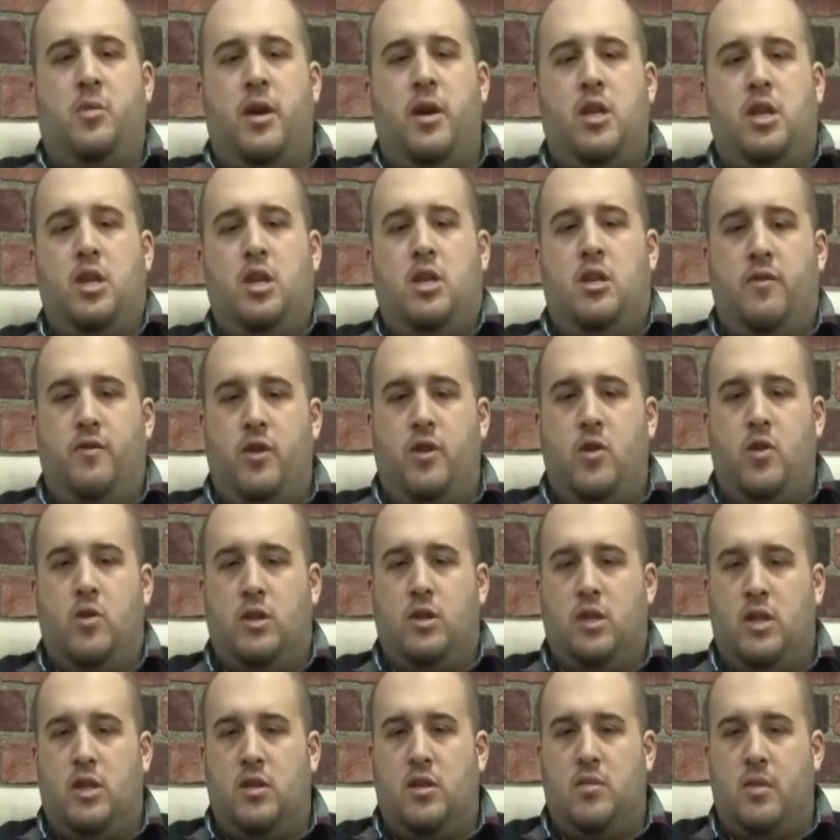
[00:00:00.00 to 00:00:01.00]
to the
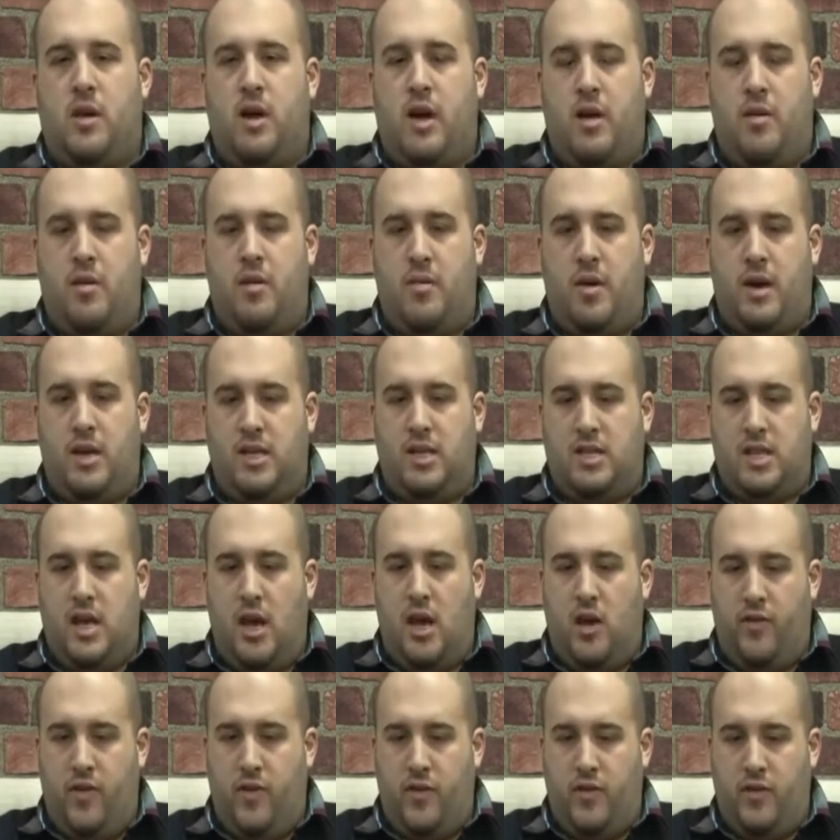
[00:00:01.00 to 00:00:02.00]
viewers and to
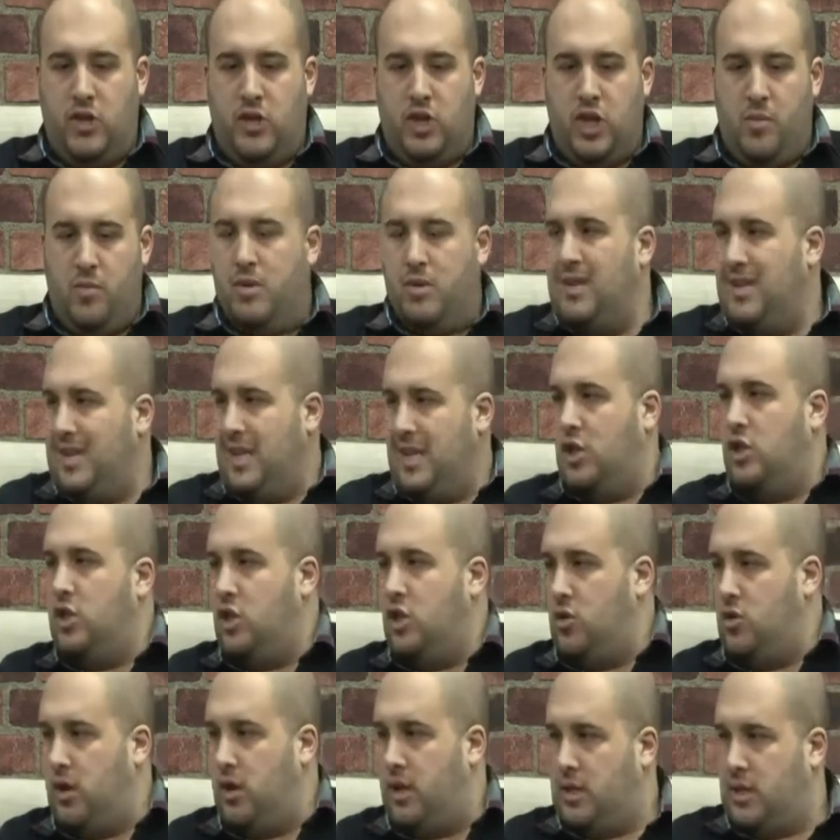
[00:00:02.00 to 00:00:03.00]
myself, if someone needs
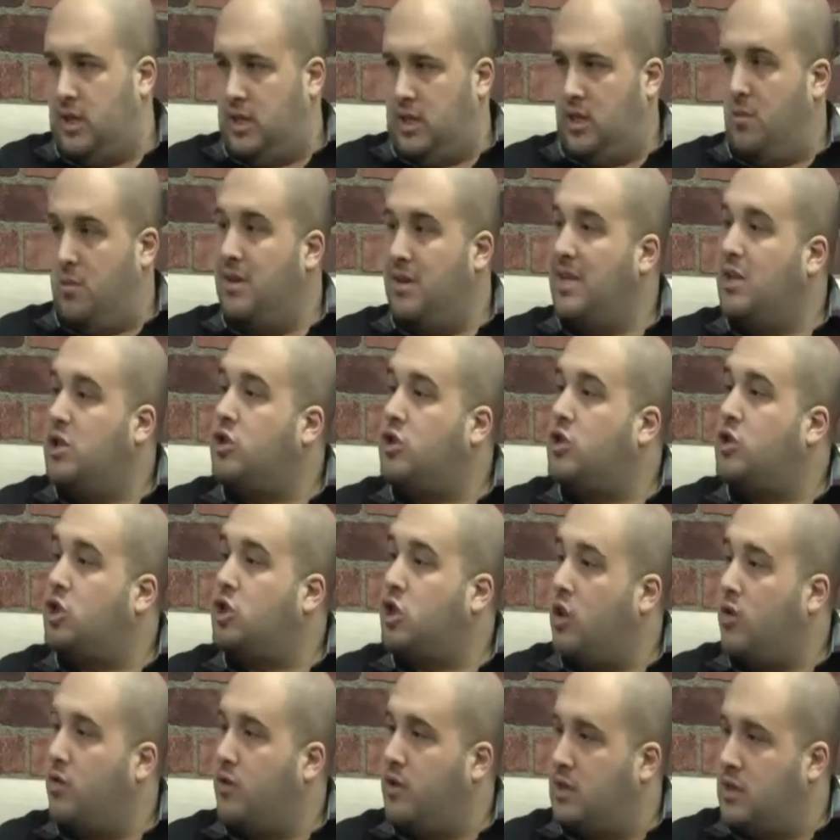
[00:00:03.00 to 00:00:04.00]
you, let's say someone needs your
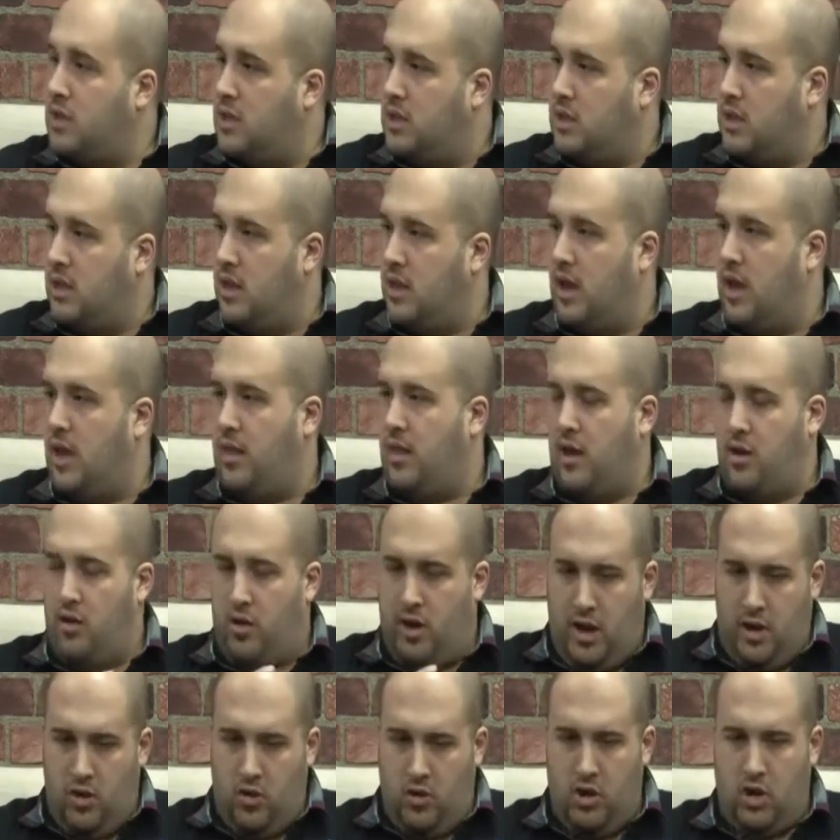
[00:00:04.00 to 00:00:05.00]
services and they're
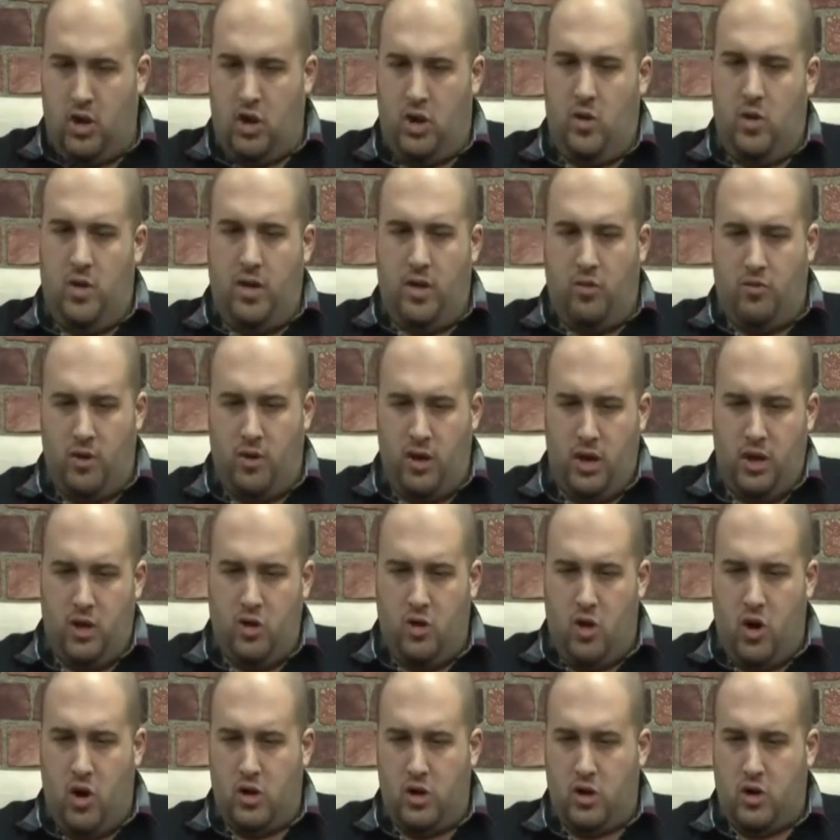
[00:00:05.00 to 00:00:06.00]
hearing you and they're reading your
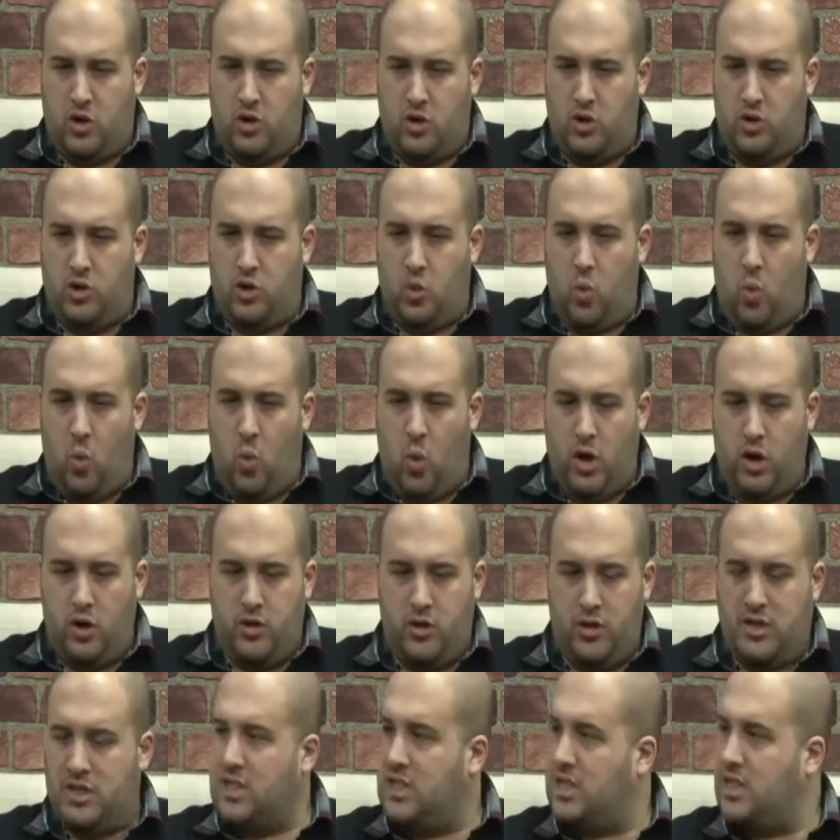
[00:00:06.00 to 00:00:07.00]
articles, what are
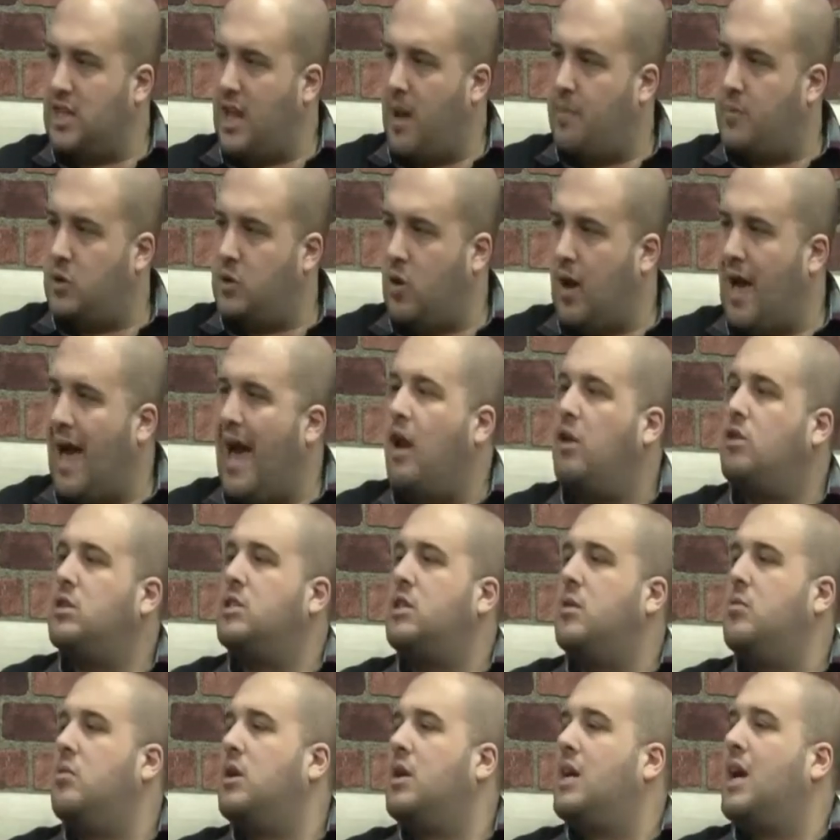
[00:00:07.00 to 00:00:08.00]
the steps, or how does
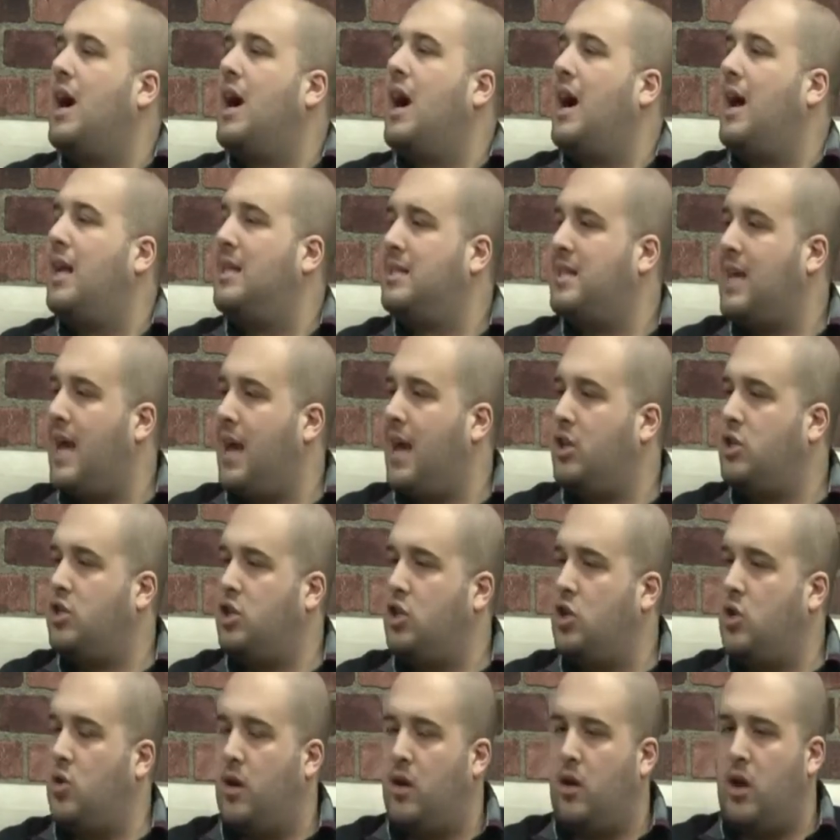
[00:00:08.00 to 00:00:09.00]
someone contact
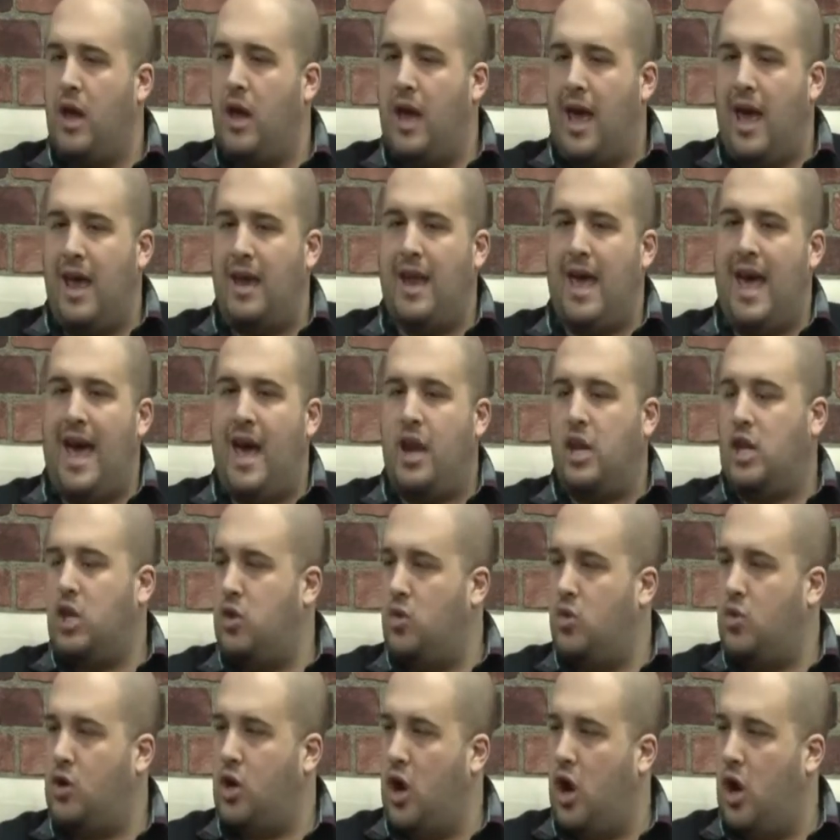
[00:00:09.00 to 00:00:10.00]
you, and how do
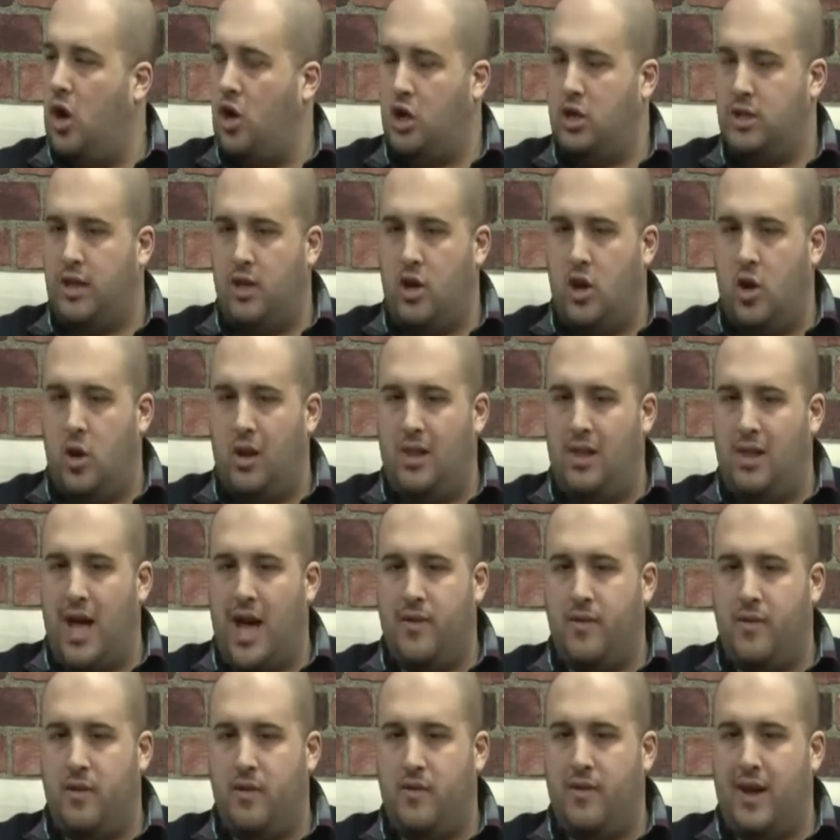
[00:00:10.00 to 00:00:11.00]
you go? Because I know a lot
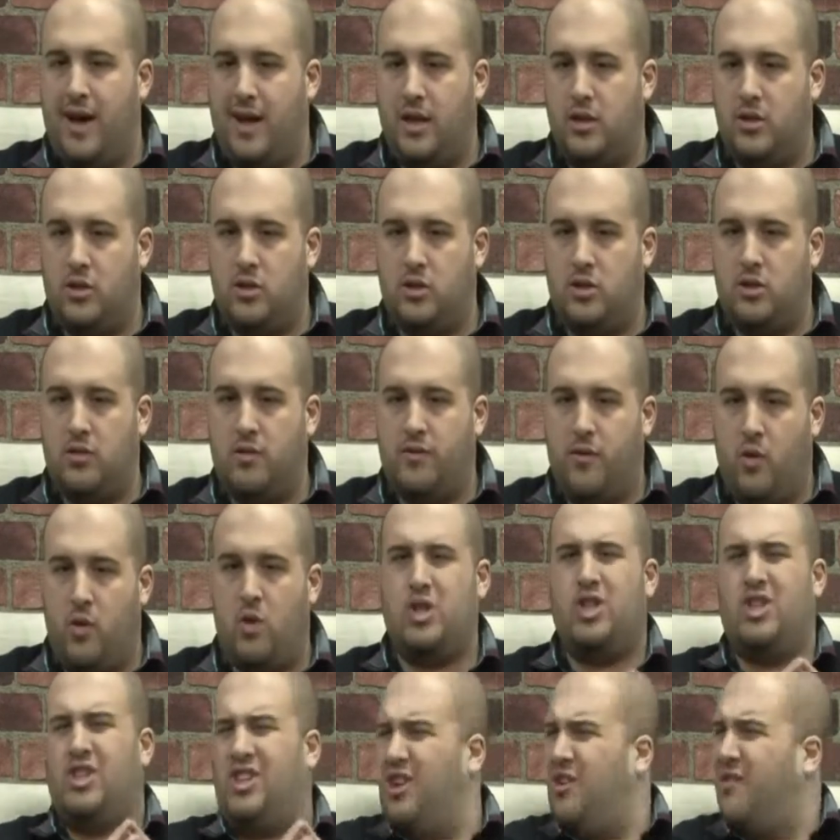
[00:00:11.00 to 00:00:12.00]
of advisors,
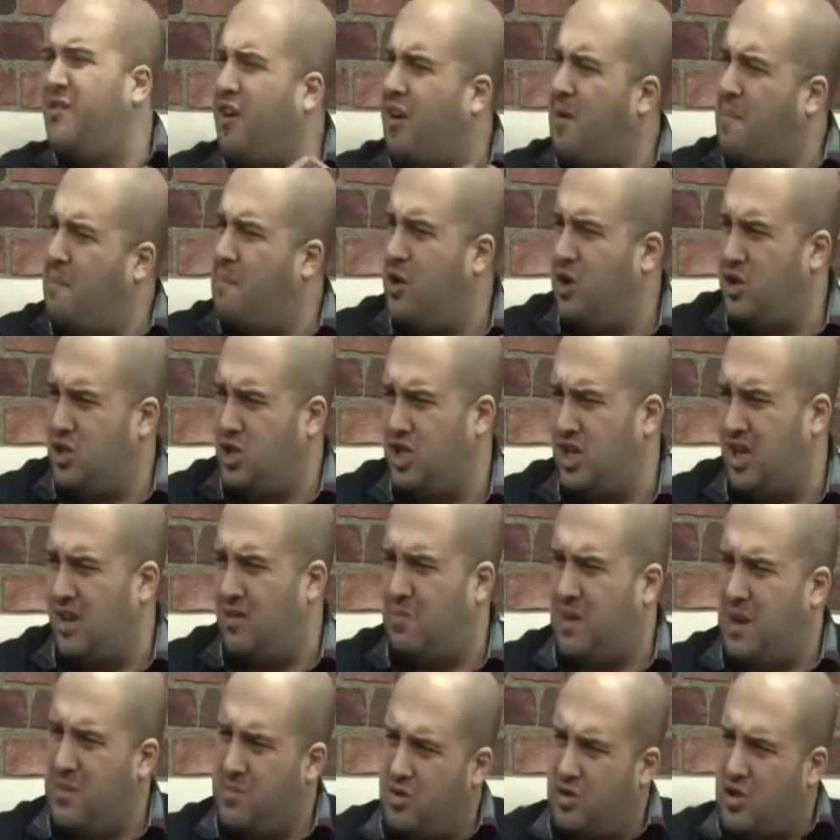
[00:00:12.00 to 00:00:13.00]
unfortunately, are very pushy and
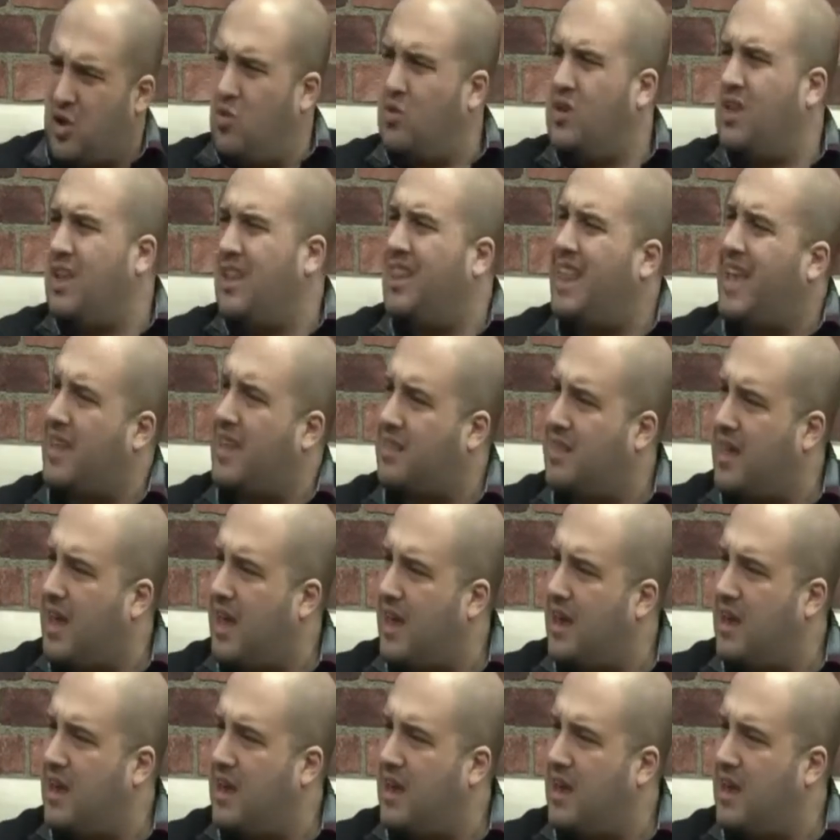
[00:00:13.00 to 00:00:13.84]
people don't really like that.